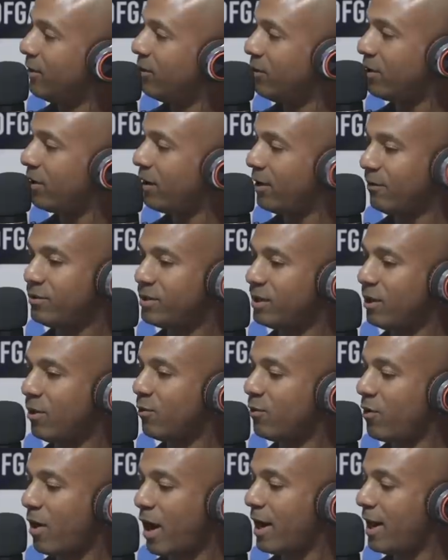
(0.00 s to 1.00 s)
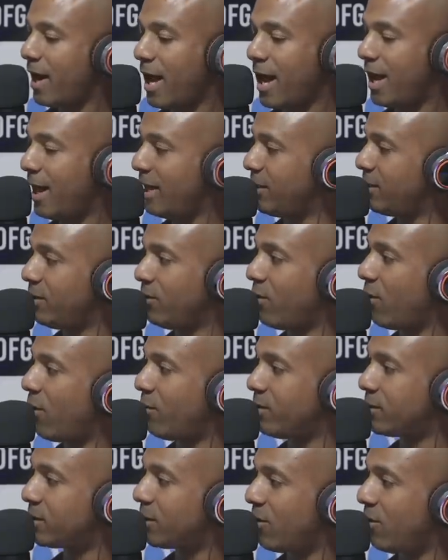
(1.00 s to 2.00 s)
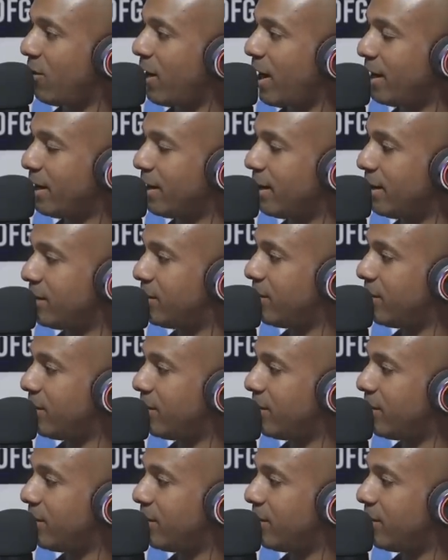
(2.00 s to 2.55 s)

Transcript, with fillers: You can, if she don't know how to have that, she can always learn no, how to get